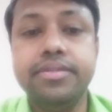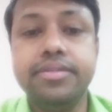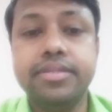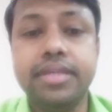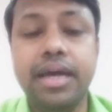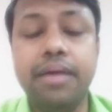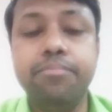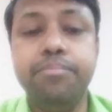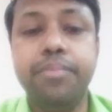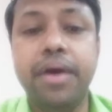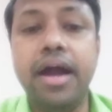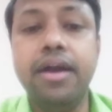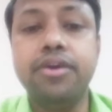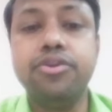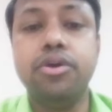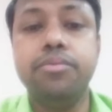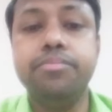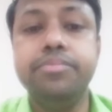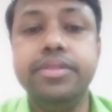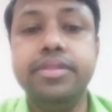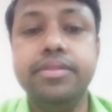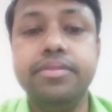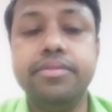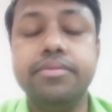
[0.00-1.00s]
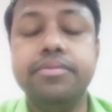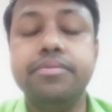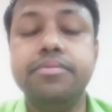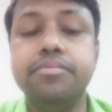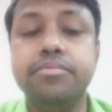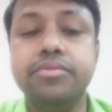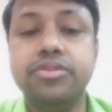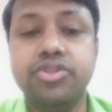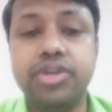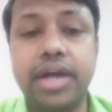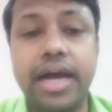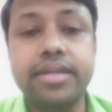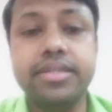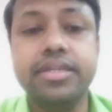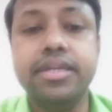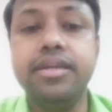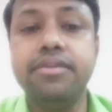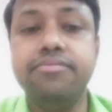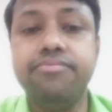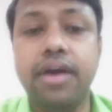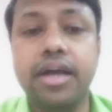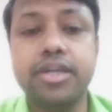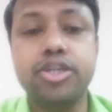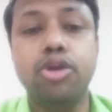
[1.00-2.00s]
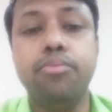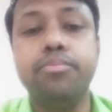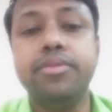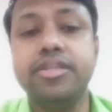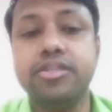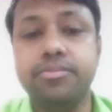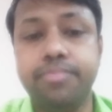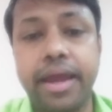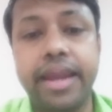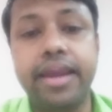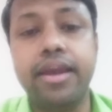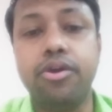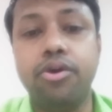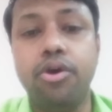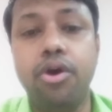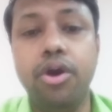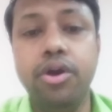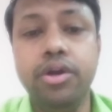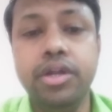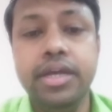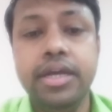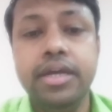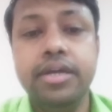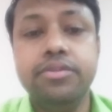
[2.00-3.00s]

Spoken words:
some part of structure and function of the spinal cord.